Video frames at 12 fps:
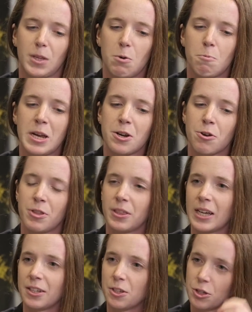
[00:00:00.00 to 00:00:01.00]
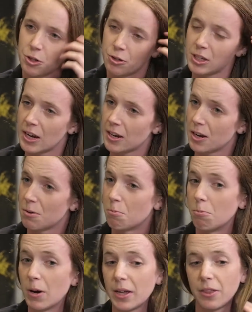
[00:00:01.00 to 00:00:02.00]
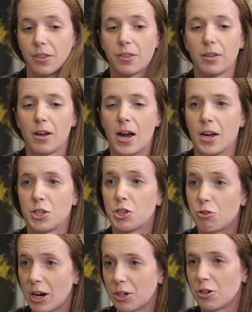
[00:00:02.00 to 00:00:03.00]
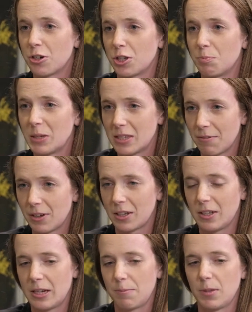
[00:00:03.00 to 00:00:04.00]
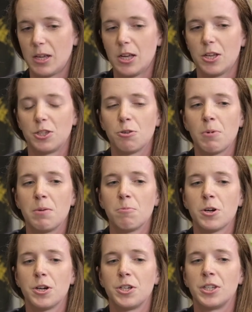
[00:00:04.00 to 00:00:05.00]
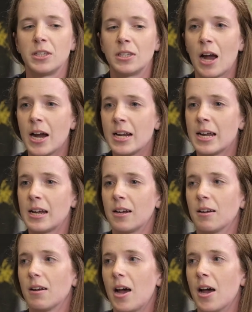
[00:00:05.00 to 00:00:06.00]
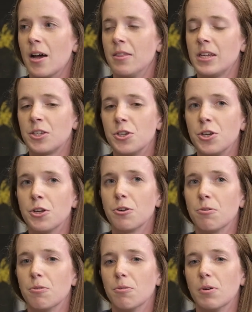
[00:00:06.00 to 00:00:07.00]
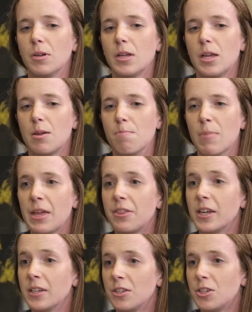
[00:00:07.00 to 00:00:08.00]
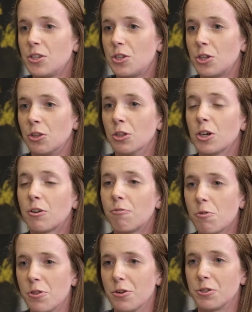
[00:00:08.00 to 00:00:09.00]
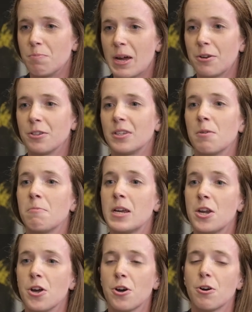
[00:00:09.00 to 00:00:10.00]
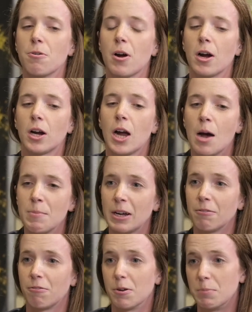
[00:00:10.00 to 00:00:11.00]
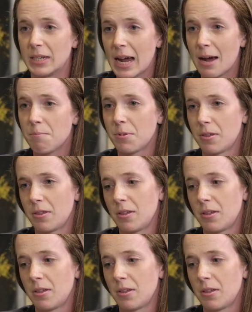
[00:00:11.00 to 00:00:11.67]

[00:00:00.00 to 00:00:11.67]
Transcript: we know that that's associated with structures specifically. So when we're designing these new methods to look for those metals that we know are coming from depth,